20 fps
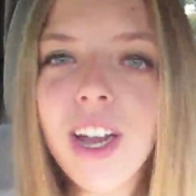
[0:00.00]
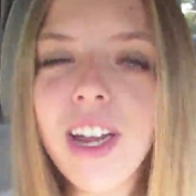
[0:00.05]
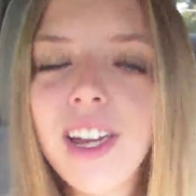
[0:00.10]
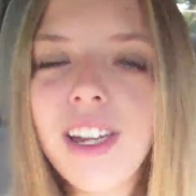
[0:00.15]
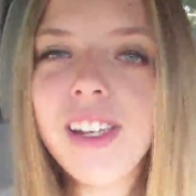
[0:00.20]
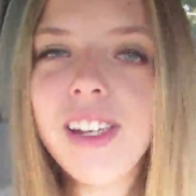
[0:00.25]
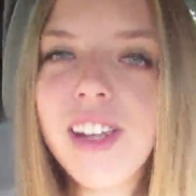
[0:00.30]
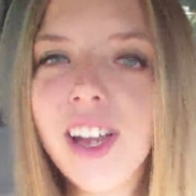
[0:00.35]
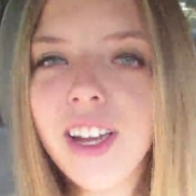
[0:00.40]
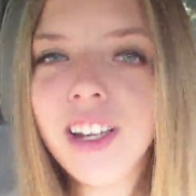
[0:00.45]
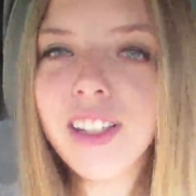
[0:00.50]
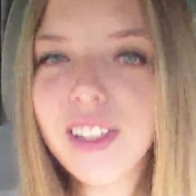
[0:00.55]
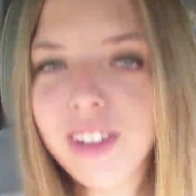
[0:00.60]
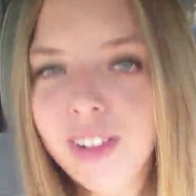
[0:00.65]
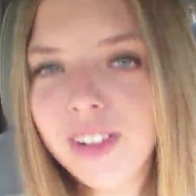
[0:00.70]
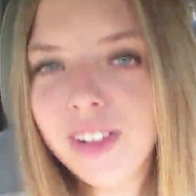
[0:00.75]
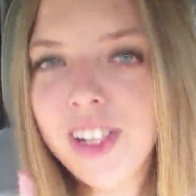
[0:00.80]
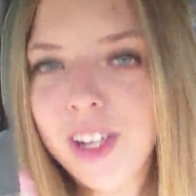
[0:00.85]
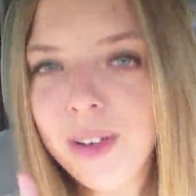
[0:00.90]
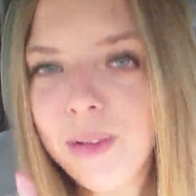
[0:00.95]
I did not get to
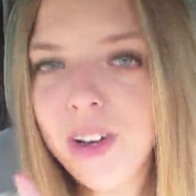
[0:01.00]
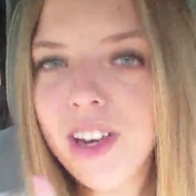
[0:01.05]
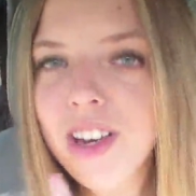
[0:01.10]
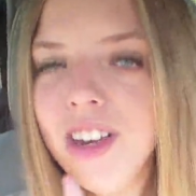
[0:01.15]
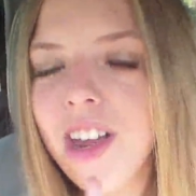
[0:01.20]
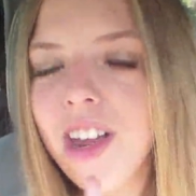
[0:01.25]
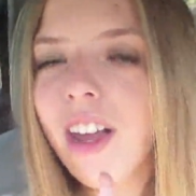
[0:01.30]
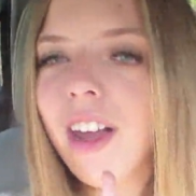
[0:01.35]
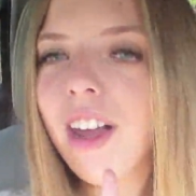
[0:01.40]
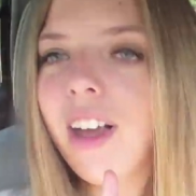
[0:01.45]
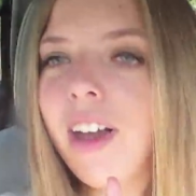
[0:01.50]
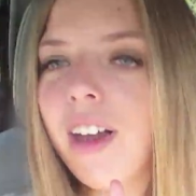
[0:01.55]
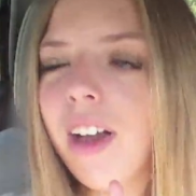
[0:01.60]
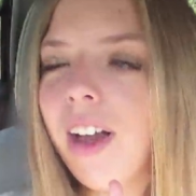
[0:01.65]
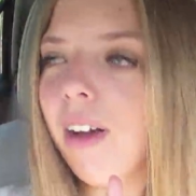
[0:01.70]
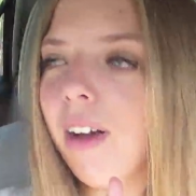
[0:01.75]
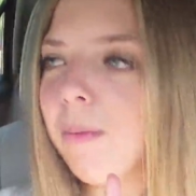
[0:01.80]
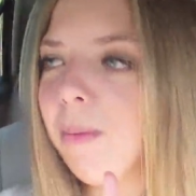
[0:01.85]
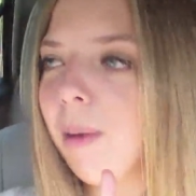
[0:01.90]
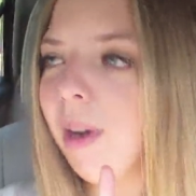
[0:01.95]
go to day one,
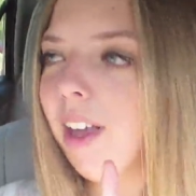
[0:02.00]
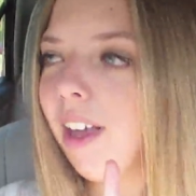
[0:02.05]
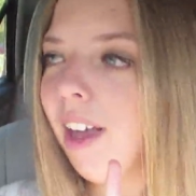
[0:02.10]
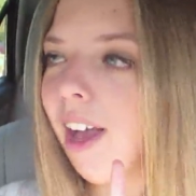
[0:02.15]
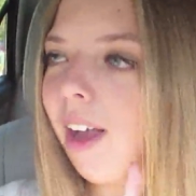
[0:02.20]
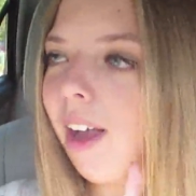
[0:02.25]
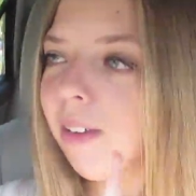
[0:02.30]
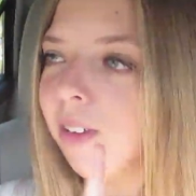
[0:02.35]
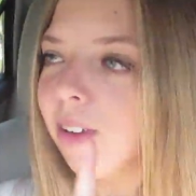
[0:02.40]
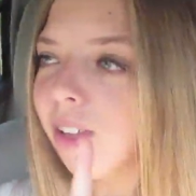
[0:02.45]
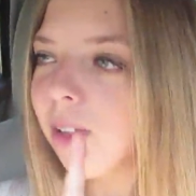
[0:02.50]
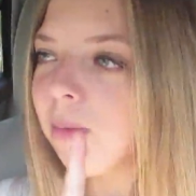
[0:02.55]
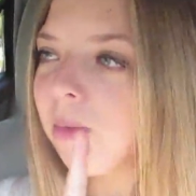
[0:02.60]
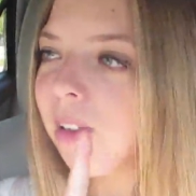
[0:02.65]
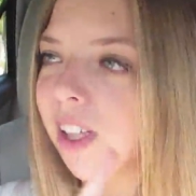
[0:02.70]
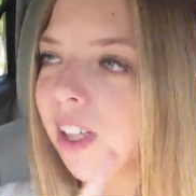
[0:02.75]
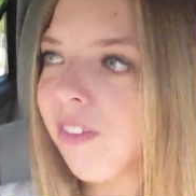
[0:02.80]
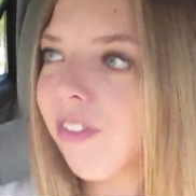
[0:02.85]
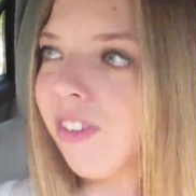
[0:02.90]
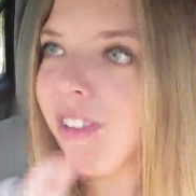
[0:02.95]
but I'm going to
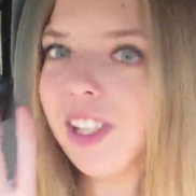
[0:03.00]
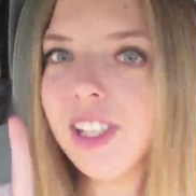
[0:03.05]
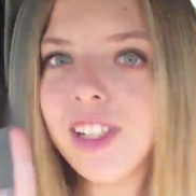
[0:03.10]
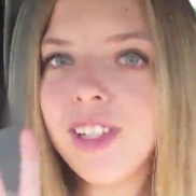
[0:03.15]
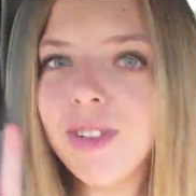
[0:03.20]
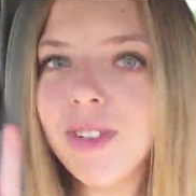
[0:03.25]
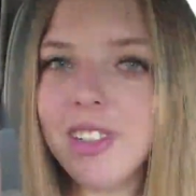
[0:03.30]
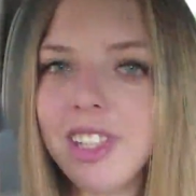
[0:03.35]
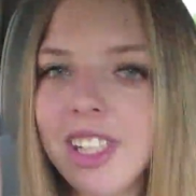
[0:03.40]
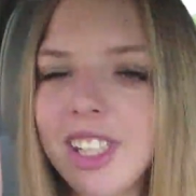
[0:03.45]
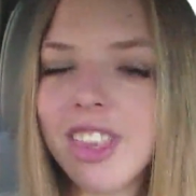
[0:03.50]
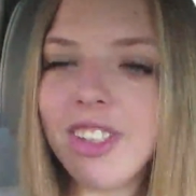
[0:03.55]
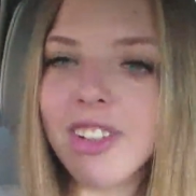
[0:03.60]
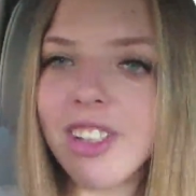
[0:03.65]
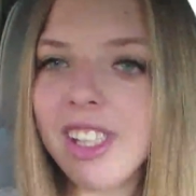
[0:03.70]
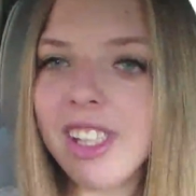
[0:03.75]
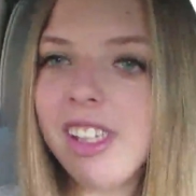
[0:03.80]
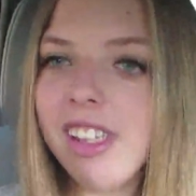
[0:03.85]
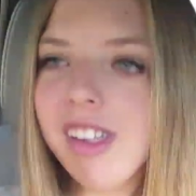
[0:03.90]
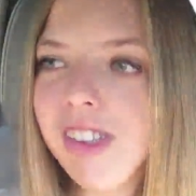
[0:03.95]
be there for day two and day
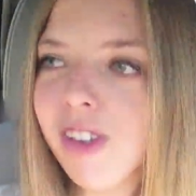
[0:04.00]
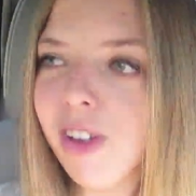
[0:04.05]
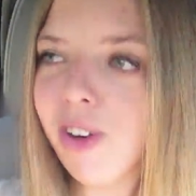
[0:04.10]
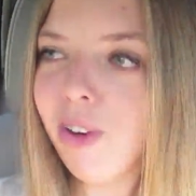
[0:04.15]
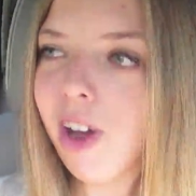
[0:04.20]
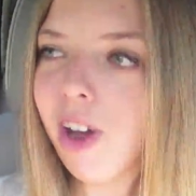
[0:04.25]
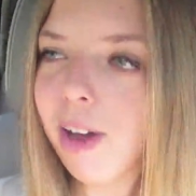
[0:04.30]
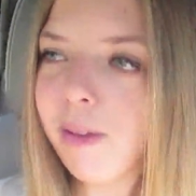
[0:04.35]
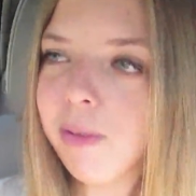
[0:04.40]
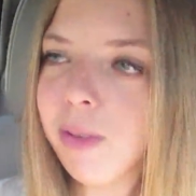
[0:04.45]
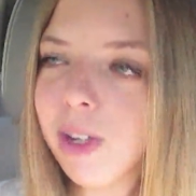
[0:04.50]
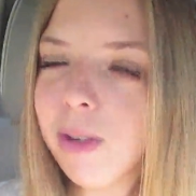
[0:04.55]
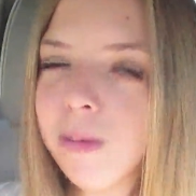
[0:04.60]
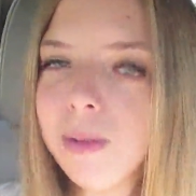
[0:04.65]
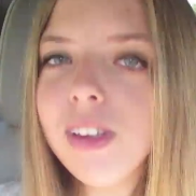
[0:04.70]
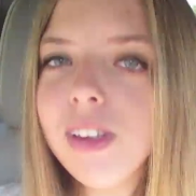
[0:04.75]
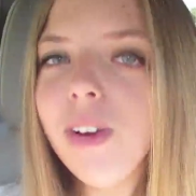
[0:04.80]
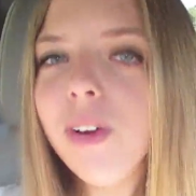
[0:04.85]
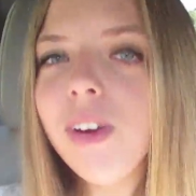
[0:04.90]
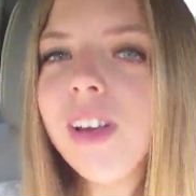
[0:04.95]
three. So I'm going to
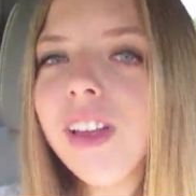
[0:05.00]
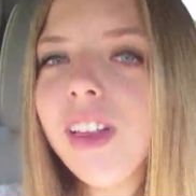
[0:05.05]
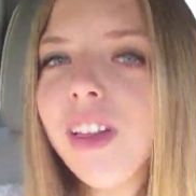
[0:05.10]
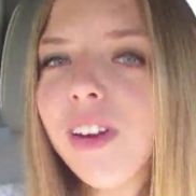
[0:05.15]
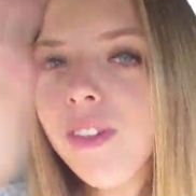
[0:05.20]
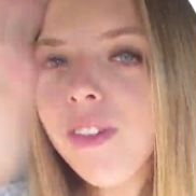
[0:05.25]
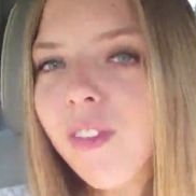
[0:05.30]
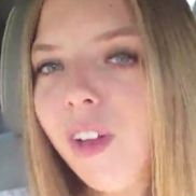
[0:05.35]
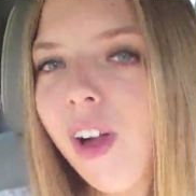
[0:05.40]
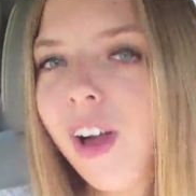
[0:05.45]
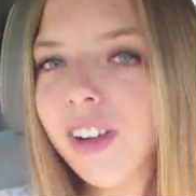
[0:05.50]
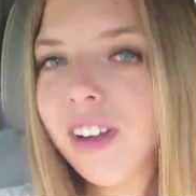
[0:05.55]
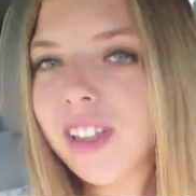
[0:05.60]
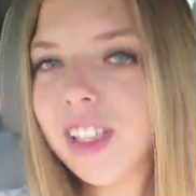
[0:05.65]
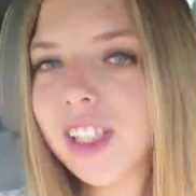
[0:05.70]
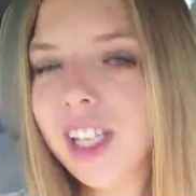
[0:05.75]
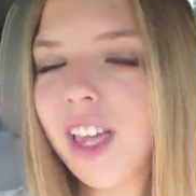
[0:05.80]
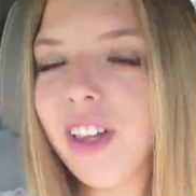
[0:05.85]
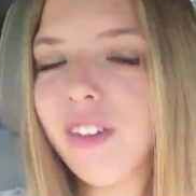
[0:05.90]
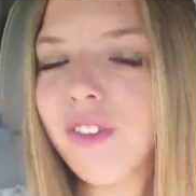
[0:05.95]
be throwing a little vlog
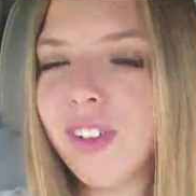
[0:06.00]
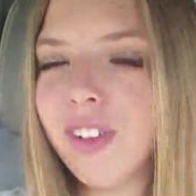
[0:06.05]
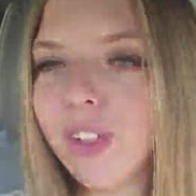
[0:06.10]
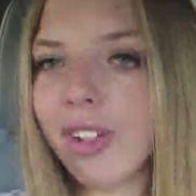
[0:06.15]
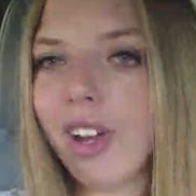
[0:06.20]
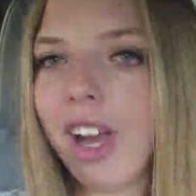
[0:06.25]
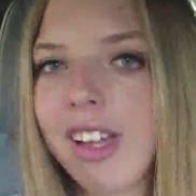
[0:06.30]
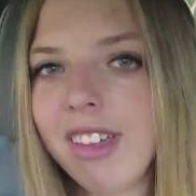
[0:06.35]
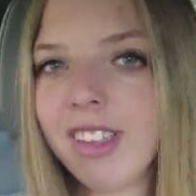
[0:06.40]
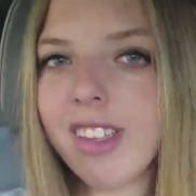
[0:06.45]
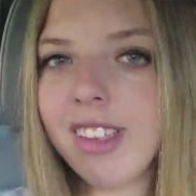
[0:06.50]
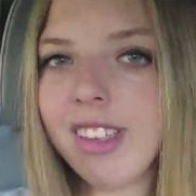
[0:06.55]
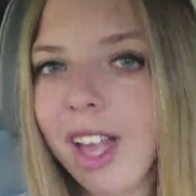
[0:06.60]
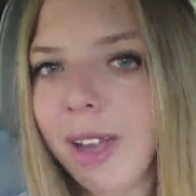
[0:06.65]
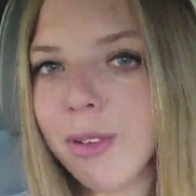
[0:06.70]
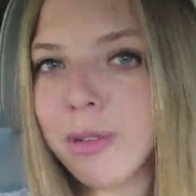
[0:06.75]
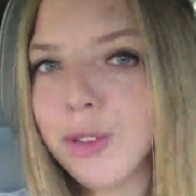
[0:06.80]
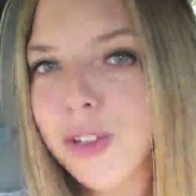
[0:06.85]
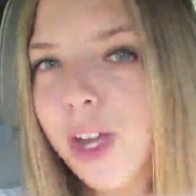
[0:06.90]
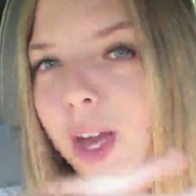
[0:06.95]
together for you guys because
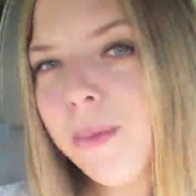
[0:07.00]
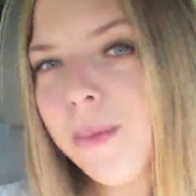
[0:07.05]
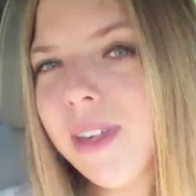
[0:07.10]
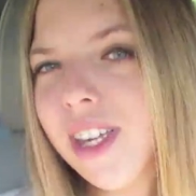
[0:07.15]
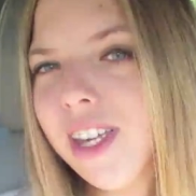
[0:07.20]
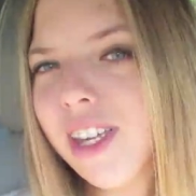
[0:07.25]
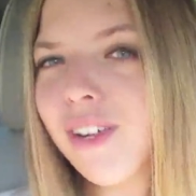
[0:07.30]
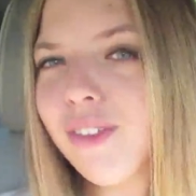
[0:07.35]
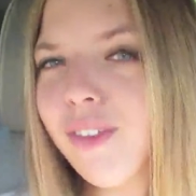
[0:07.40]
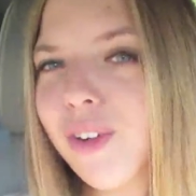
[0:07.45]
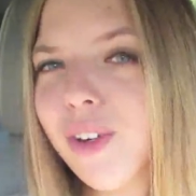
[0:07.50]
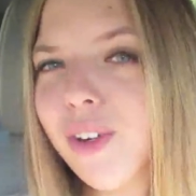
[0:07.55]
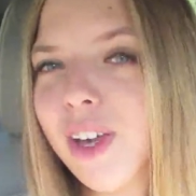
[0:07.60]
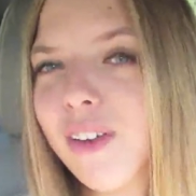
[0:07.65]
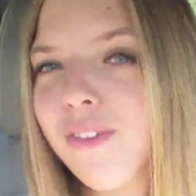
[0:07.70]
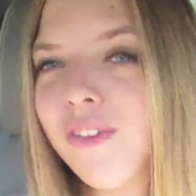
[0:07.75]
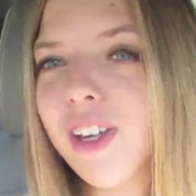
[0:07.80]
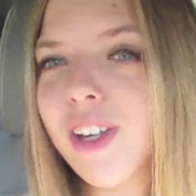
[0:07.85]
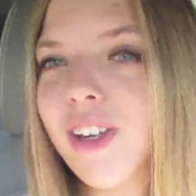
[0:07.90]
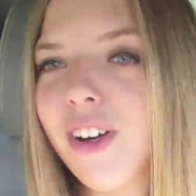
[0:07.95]
I will not be interviewing
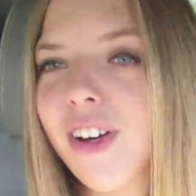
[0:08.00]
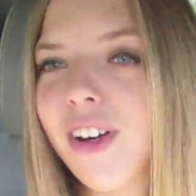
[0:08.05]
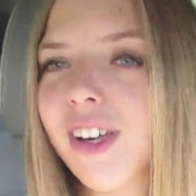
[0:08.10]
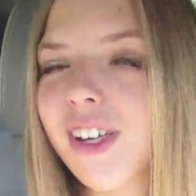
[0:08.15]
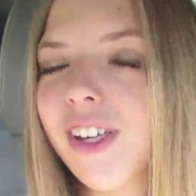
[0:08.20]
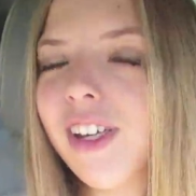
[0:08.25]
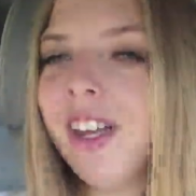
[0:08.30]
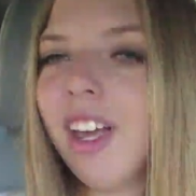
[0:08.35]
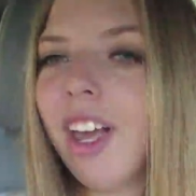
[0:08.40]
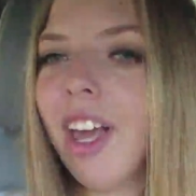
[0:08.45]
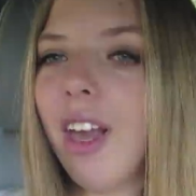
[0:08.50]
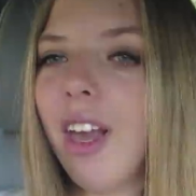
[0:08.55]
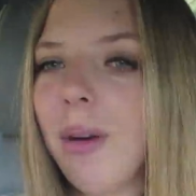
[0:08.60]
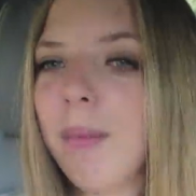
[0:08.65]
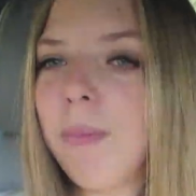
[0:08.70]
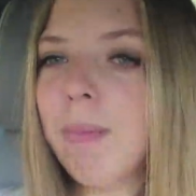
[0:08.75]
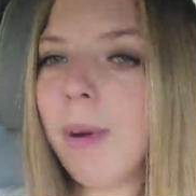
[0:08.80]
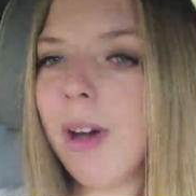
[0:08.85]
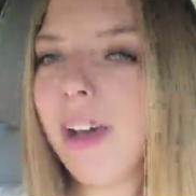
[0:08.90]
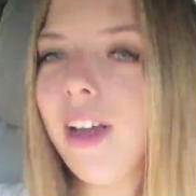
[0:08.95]
at VidCon,
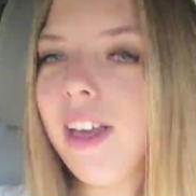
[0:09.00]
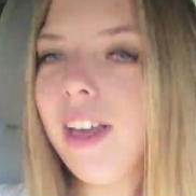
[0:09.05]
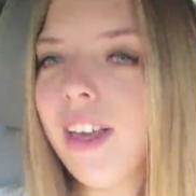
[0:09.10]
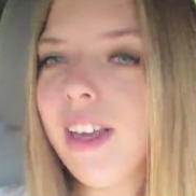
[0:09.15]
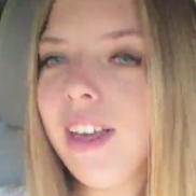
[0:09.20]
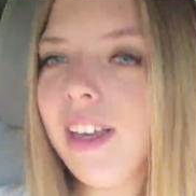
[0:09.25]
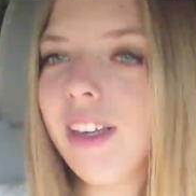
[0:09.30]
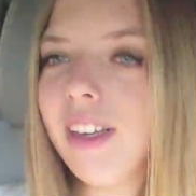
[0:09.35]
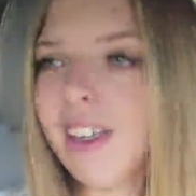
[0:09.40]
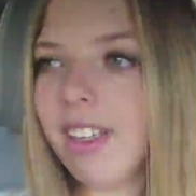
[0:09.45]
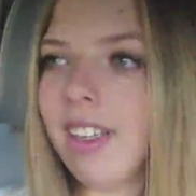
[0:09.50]
but